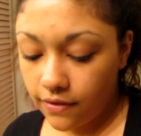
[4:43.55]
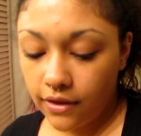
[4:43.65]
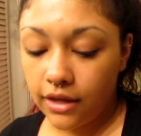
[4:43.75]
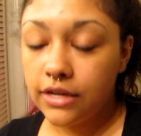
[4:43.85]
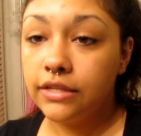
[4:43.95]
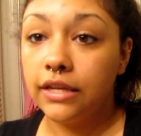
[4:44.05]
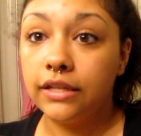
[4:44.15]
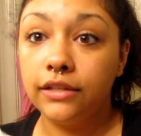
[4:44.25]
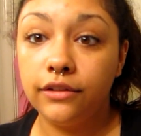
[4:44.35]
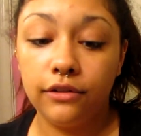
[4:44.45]
Then I just take
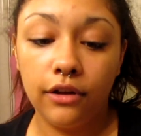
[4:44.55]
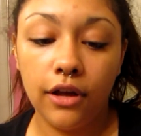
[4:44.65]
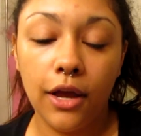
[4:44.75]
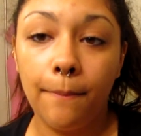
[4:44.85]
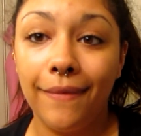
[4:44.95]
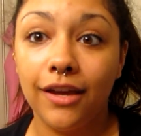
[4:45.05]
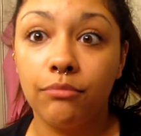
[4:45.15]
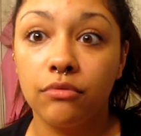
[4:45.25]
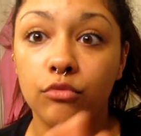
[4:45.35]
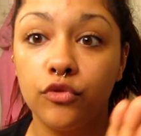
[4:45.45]
a little
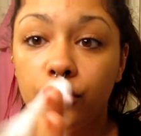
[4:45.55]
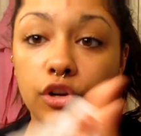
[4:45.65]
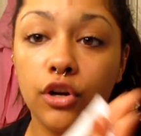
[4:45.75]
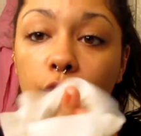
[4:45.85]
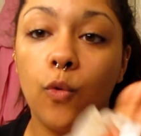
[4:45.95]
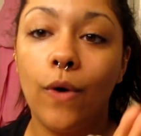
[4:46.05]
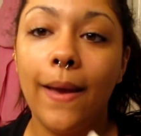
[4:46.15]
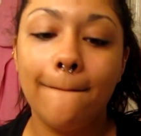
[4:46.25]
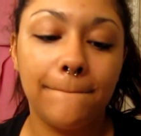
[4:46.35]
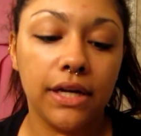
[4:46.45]
makeup remover
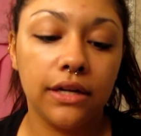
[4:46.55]
wipe,